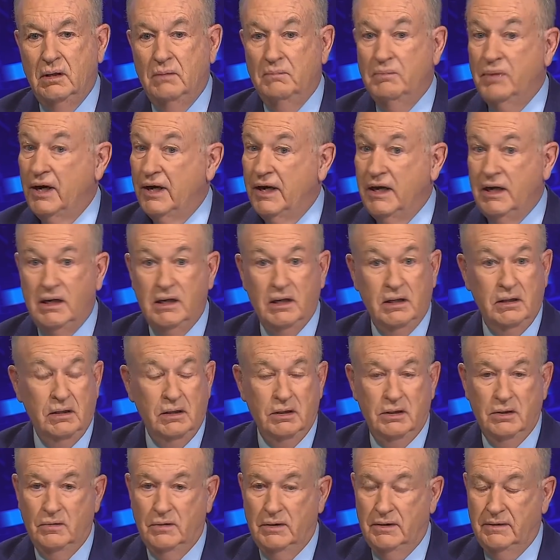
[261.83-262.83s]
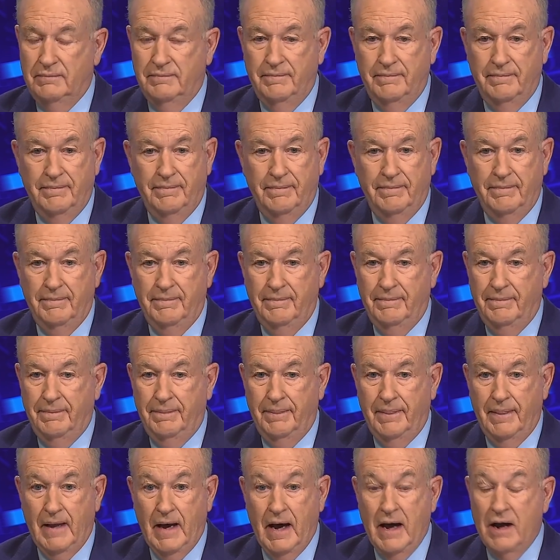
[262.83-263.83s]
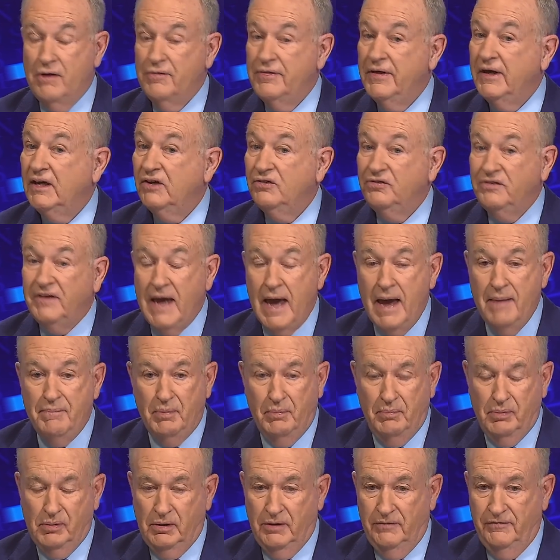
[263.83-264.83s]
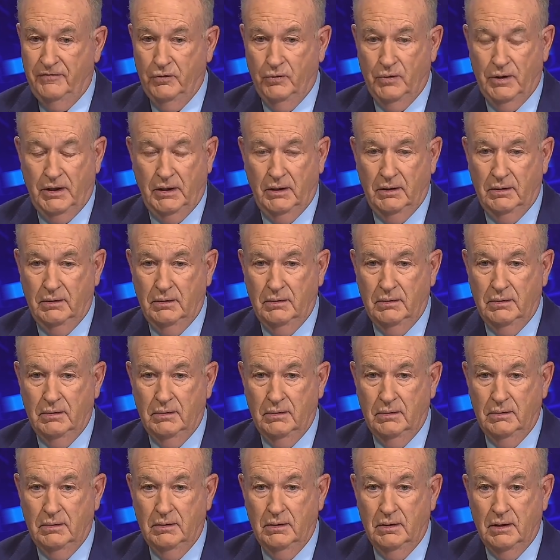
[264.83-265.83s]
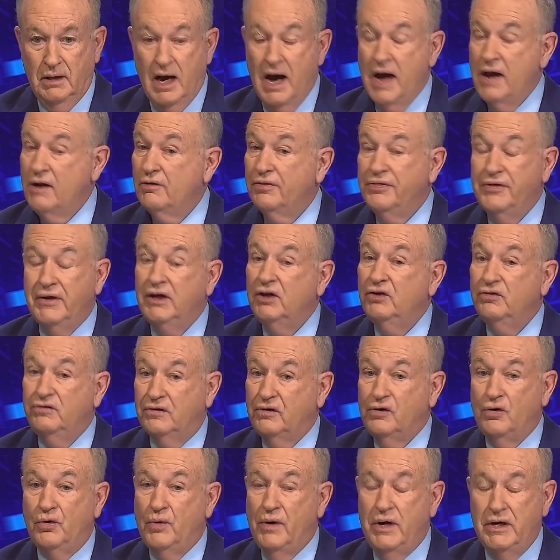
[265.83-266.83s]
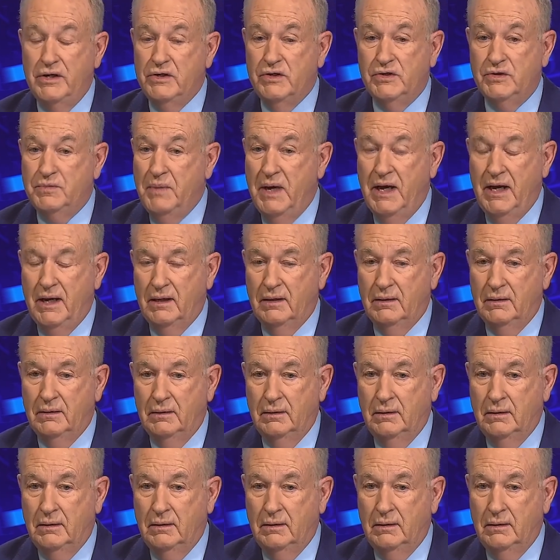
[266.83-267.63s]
But he didn't do it. I don't think he's capable of doing it. I don't think he's a courageous man.